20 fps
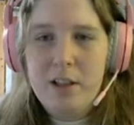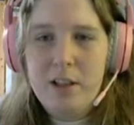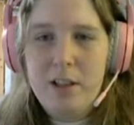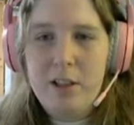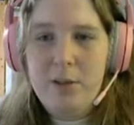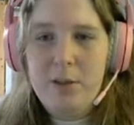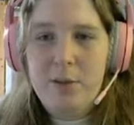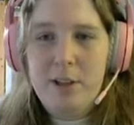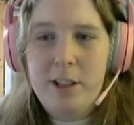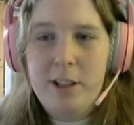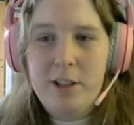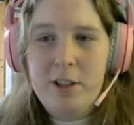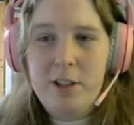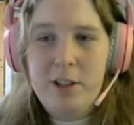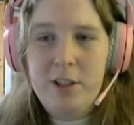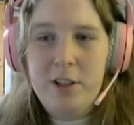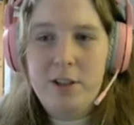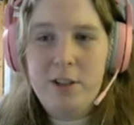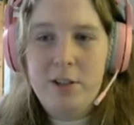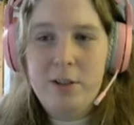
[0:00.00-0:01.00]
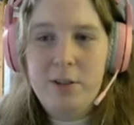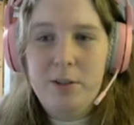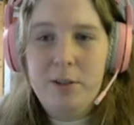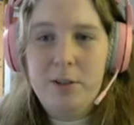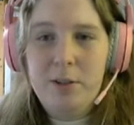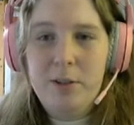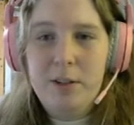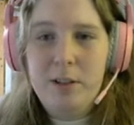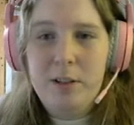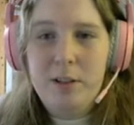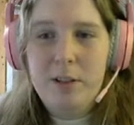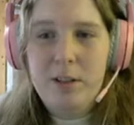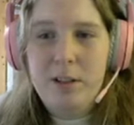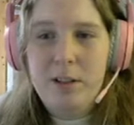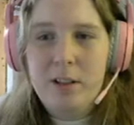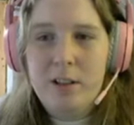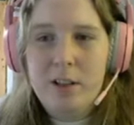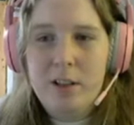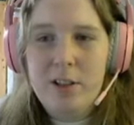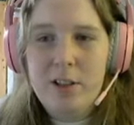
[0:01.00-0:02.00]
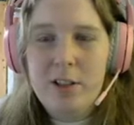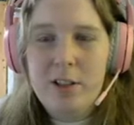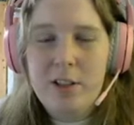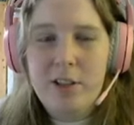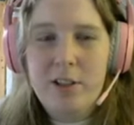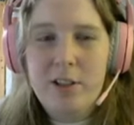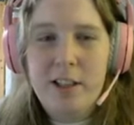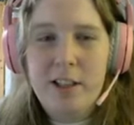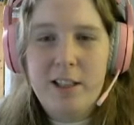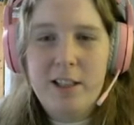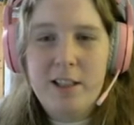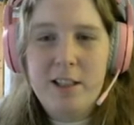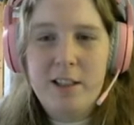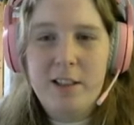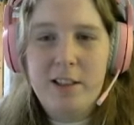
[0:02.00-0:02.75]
you want to go to your legacy